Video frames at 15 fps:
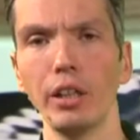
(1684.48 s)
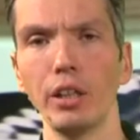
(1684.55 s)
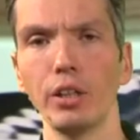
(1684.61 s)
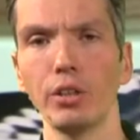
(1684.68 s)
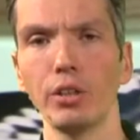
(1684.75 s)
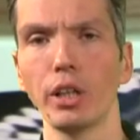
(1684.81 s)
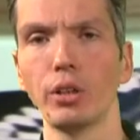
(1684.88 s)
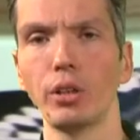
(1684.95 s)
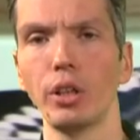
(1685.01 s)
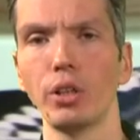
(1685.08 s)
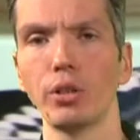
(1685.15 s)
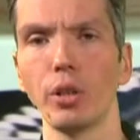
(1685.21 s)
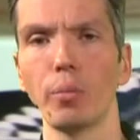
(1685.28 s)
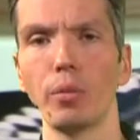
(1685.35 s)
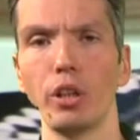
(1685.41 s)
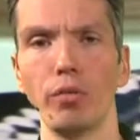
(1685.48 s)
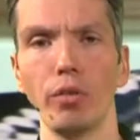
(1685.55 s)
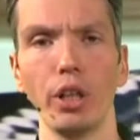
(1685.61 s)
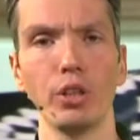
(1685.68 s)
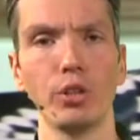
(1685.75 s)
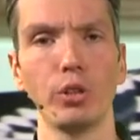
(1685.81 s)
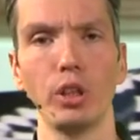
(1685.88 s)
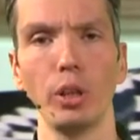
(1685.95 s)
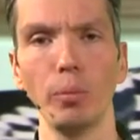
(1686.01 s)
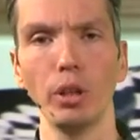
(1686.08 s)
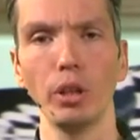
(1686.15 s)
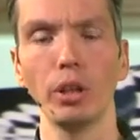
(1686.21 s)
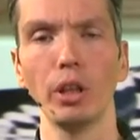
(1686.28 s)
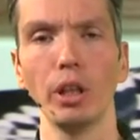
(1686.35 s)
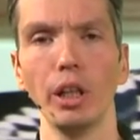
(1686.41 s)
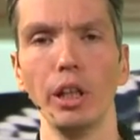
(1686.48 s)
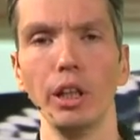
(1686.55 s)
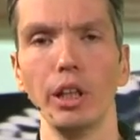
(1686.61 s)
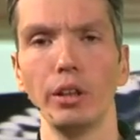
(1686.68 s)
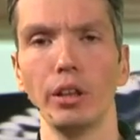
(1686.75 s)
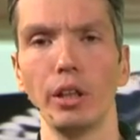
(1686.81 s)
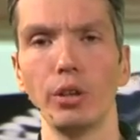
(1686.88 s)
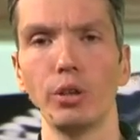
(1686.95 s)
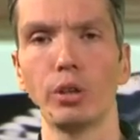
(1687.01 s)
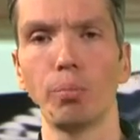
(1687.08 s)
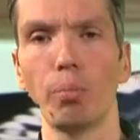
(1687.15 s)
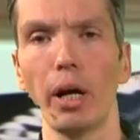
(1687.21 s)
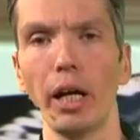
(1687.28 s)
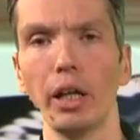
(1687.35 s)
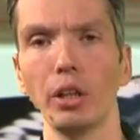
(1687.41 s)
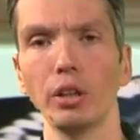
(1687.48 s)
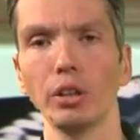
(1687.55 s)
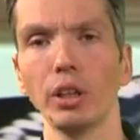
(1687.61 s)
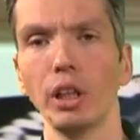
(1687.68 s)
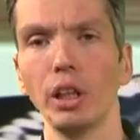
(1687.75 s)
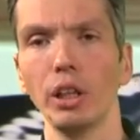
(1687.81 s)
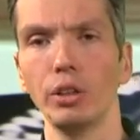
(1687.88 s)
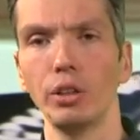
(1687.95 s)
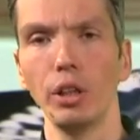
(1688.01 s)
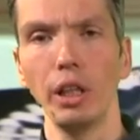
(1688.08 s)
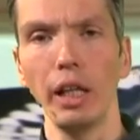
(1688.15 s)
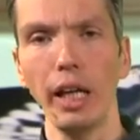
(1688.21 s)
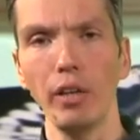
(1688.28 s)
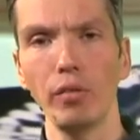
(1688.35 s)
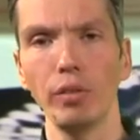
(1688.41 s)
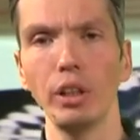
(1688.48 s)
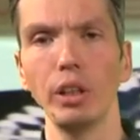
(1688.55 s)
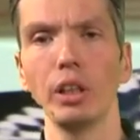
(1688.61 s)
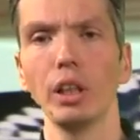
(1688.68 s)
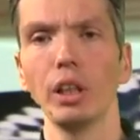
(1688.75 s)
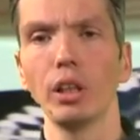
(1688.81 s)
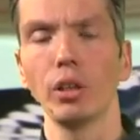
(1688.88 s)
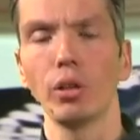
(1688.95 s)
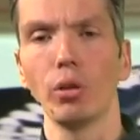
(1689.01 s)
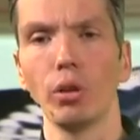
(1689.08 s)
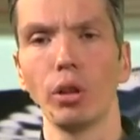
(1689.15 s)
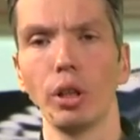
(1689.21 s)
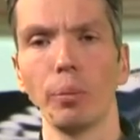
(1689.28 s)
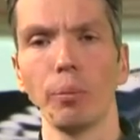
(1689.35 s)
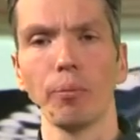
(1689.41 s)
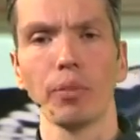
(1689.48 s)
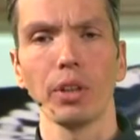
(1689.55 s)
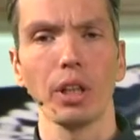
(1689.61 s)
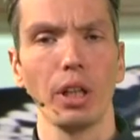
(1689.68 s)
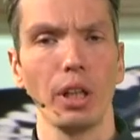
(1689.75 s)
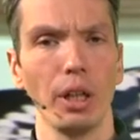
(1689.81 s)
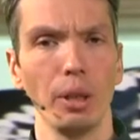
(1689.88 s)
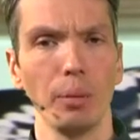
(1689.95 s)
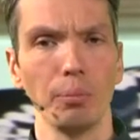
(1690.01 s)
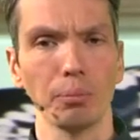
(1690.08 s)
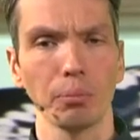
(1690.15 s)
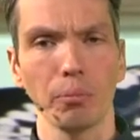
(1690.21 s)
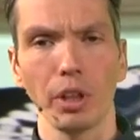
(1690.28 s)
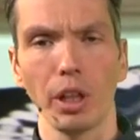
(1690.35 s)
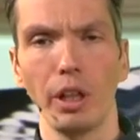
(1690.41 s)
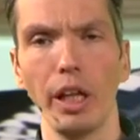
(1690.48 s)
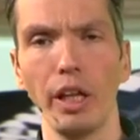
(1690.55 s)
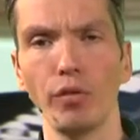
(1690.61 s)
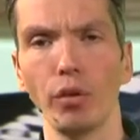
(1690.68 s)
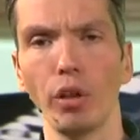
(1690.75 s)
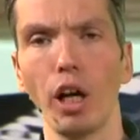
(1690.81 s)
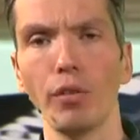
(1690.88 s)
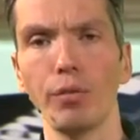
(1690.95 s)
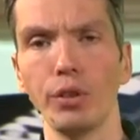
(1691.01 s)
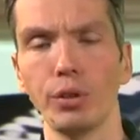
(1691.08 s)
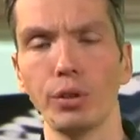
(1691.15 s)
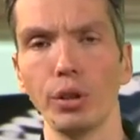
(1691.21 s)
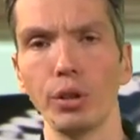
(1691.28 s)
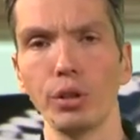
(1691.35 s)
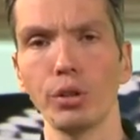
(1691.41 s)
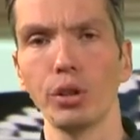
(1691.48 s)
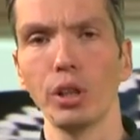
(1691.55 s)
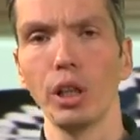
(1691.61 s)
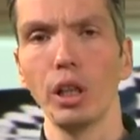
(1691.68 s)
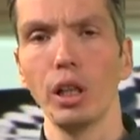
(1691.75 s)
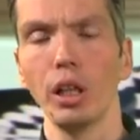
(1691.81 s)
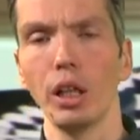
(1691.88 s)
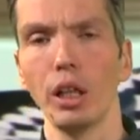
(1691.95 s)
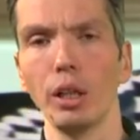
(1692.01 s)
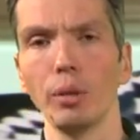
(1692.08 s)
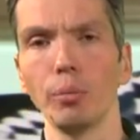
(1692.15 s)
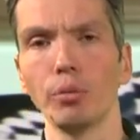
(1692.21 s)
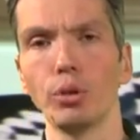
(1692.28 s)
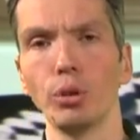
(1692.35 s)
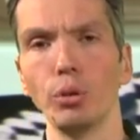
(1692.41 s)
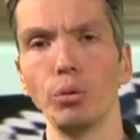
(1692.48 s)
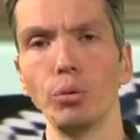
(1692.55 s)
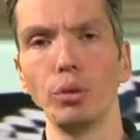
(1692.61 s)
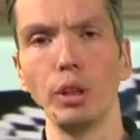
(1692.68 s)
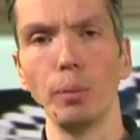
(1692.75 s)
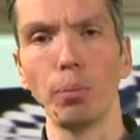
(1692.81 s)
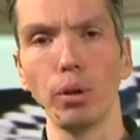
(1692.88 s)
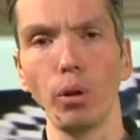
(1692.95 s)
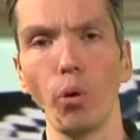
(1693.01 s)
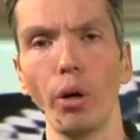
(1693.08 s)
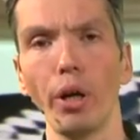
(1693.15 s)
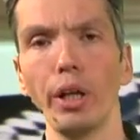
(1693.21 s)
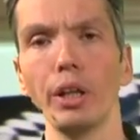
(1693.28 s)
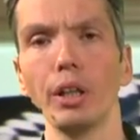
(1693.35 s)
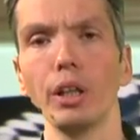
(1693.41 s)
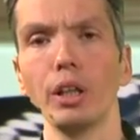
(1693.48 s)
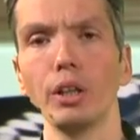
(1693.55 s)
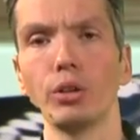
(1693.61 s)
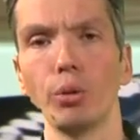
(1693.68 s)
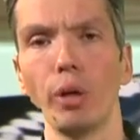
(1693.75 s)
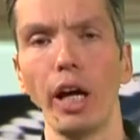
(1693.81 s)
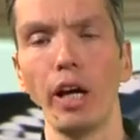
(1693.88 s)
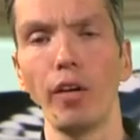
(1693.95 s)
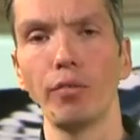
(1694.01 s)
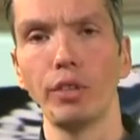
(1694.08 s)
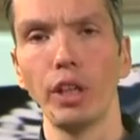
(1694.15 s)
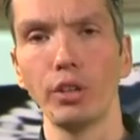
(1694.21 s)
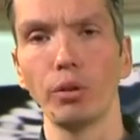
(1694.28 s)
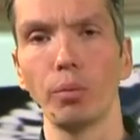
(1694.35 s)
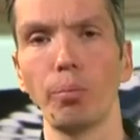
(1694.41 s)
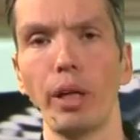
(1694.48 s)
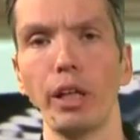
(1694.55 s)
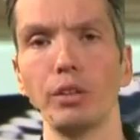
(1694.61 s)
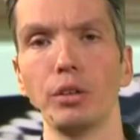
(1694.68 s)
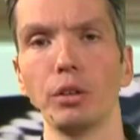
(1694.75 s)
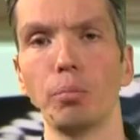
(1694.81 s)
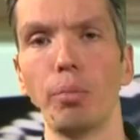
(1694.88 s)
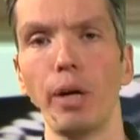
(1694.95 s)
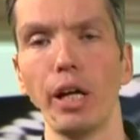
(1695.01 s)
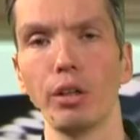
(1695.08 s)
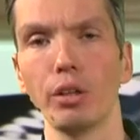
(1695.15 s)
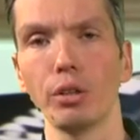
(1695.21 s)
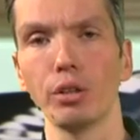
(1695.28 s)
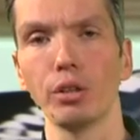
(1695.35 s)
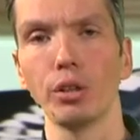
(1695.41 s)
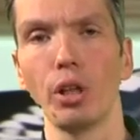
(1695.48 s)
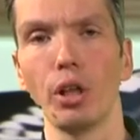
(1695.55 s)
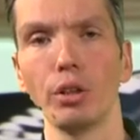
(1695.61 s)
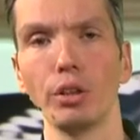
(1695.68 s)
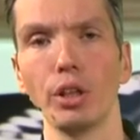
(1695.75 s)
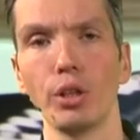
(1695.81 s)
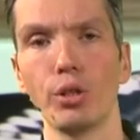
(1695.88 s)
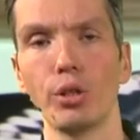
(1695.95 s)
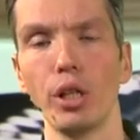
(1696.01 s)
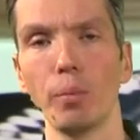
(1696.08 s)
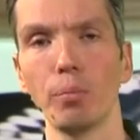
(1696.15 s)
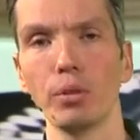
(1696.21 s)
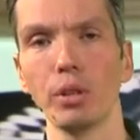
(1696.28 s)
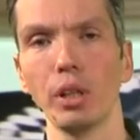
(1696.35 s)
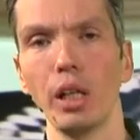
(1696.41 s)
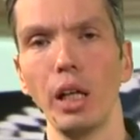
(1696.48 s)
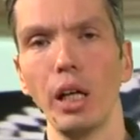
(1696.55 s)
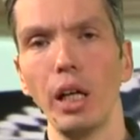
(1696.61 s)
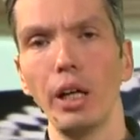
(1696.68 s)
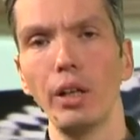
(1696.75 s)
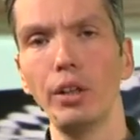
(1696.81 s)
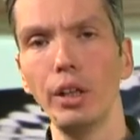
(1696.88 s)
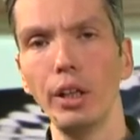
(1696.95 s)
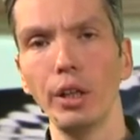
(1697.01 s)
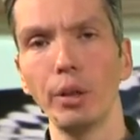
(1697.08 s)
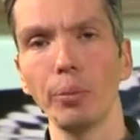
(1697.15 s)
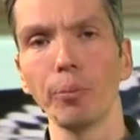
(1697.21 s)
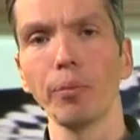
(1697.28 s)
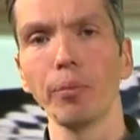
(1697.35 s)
it is actually something very similar that inspired the Navy or naval officers to deploy, to have dazzle painted patterns on their ships. Here,